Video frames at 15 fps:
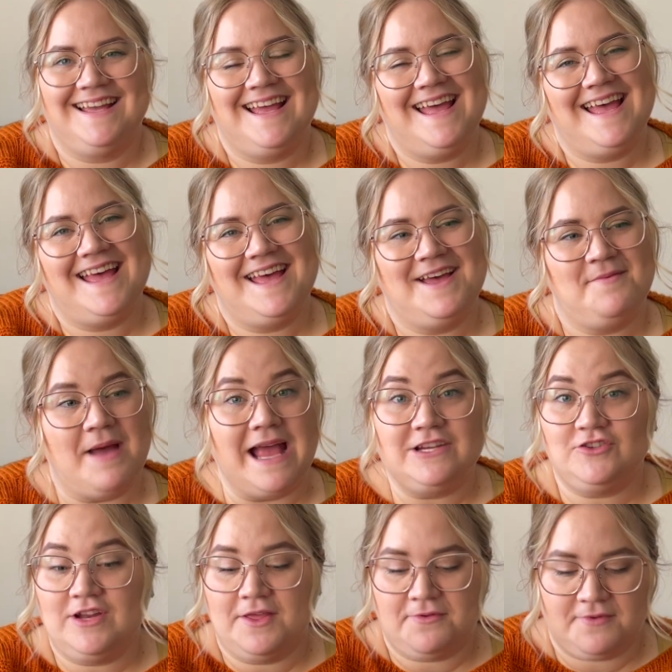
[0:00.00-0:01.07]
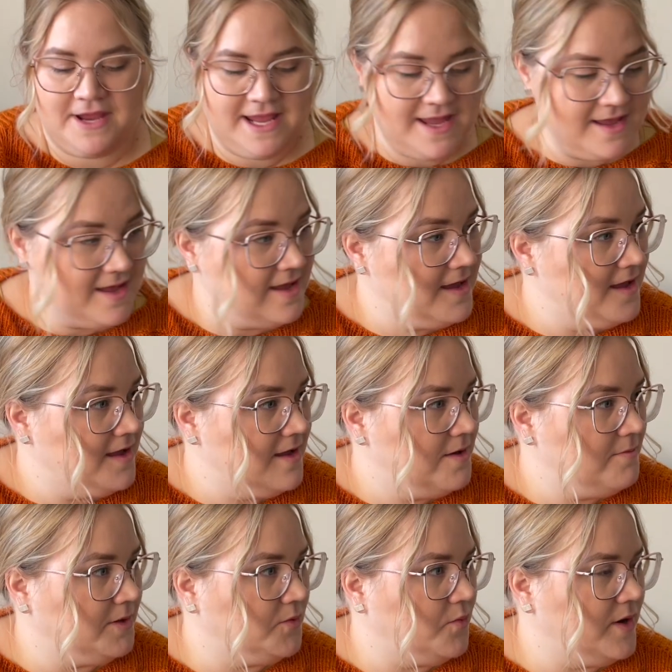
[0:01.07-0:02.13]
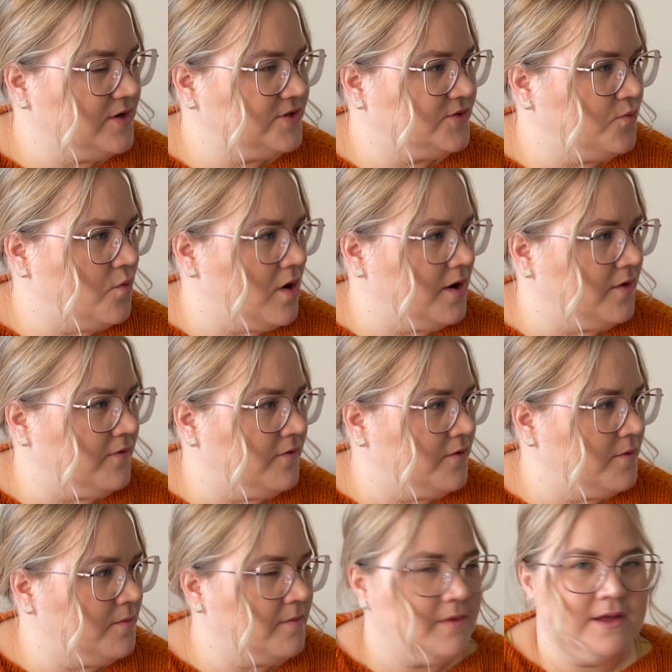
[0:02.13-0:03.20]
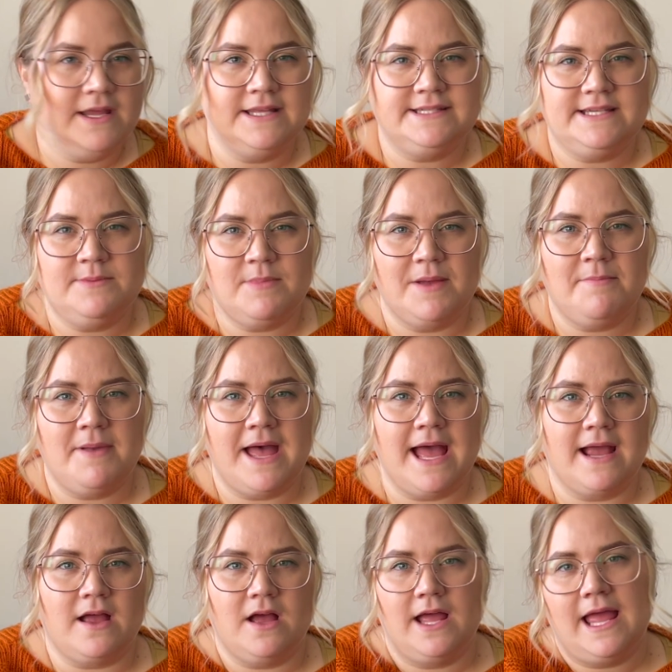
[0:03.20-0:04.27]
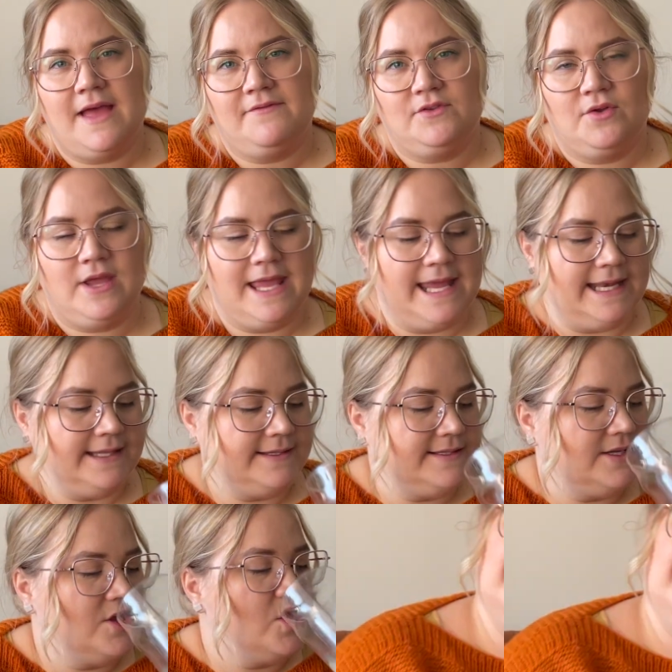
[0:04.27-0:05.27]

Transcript: Actually three, but where's one of them? It's in my bag, I have to get it.